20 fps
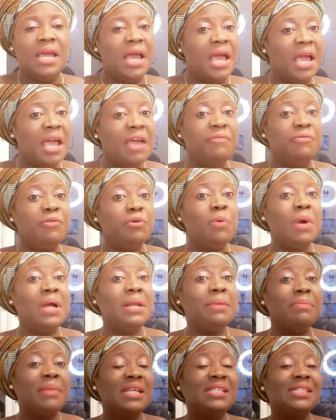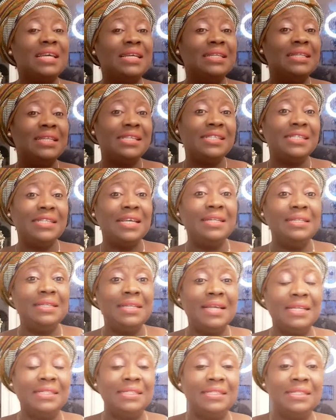Everyone must understand
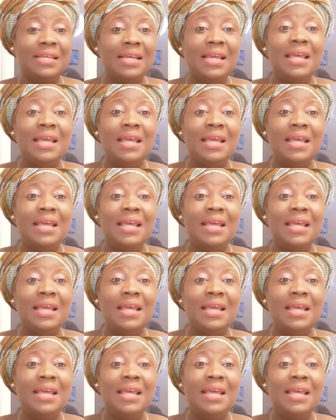that